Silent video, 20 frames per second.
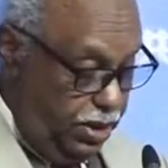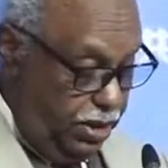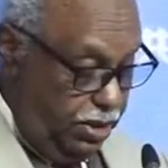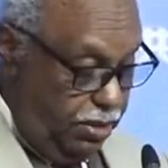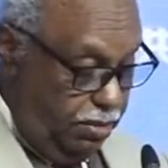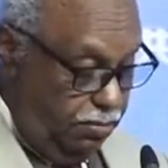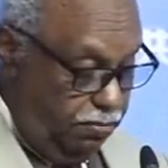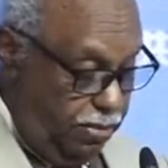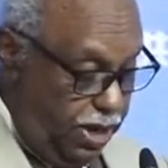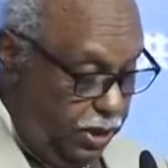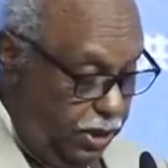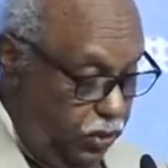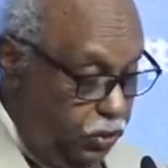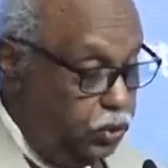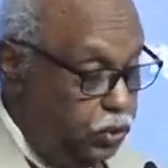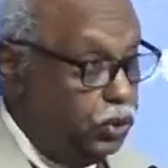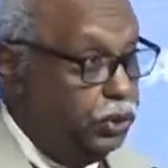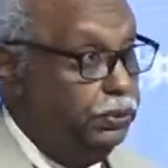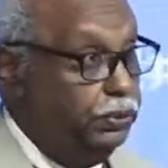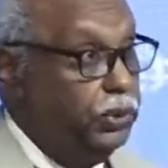by
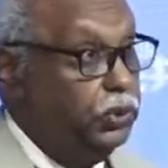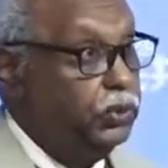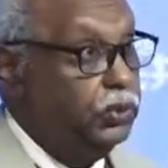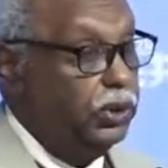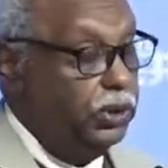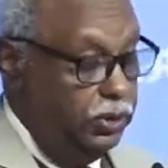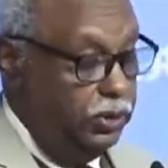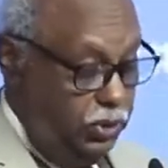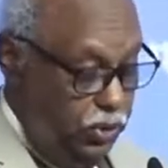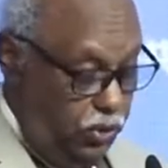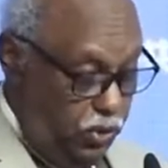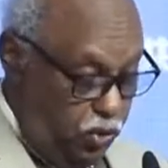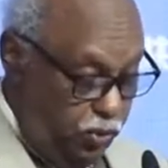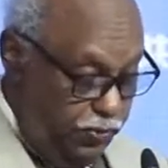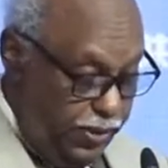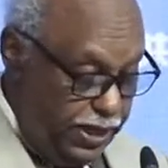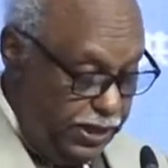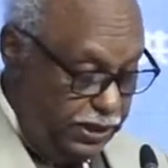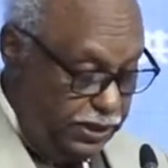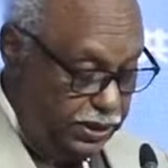contributing to
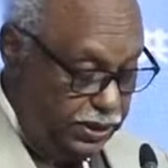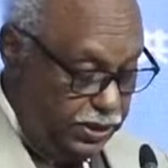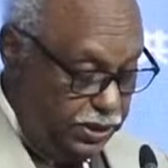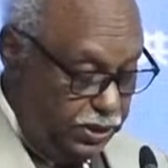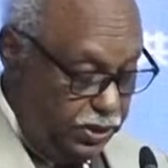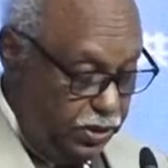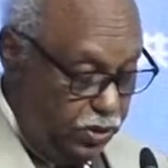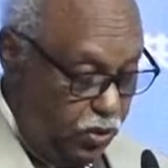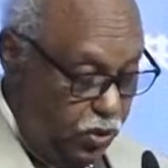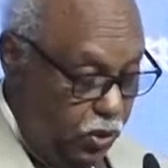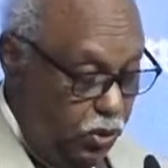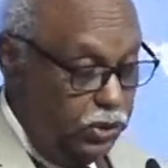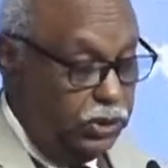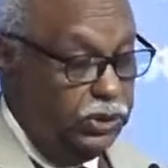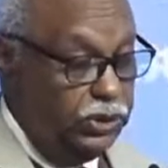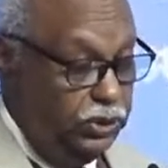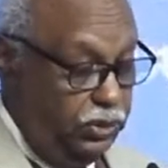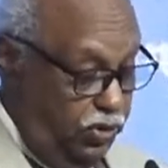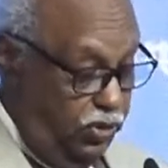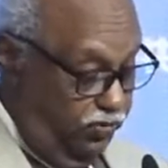humanity's
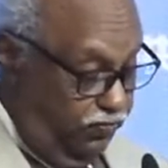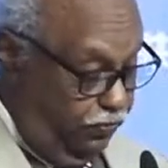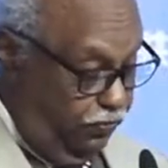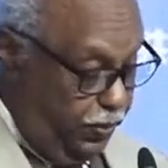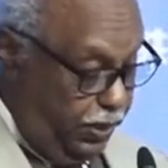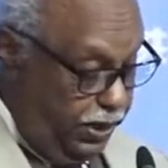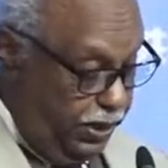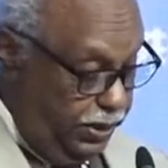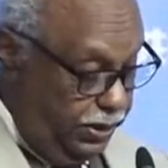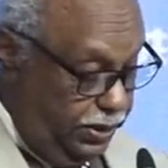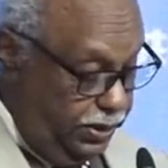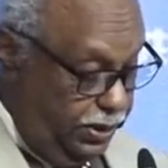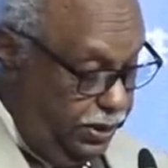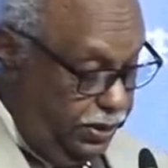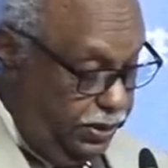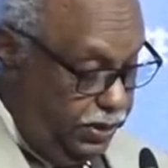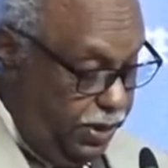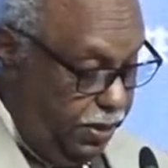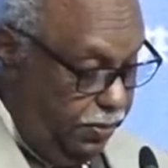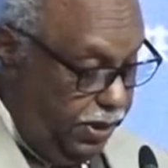cause of peace,
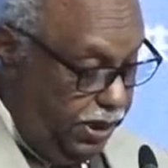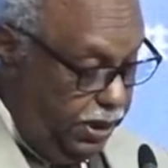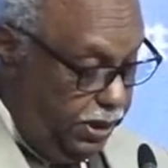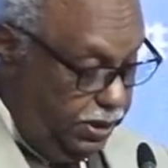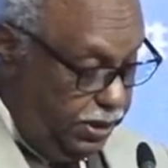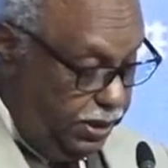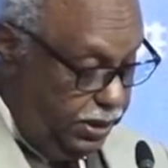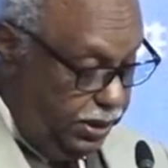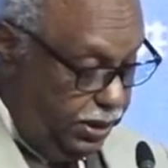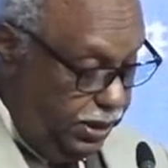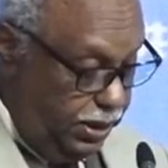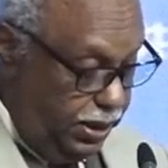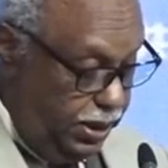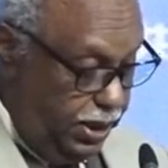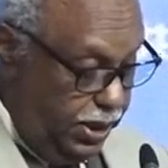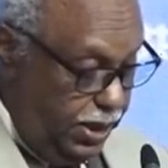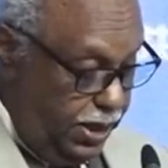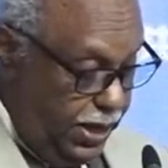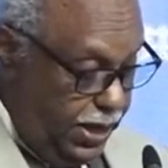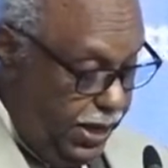stability,
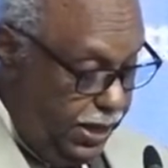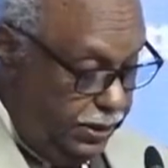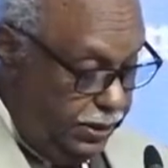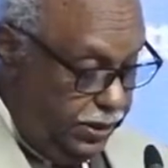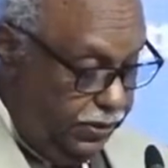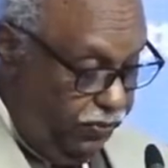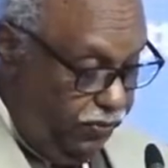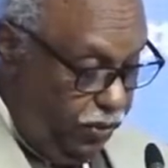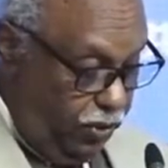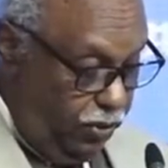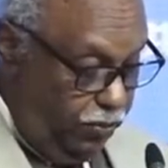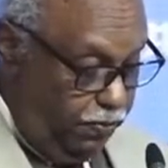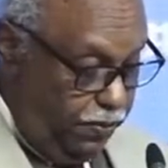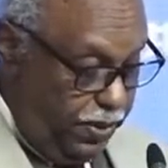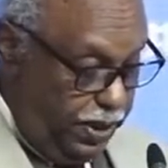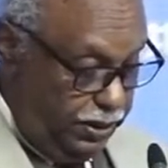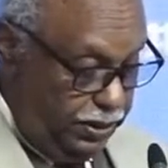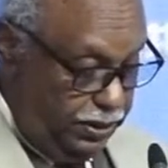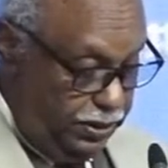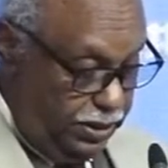and development,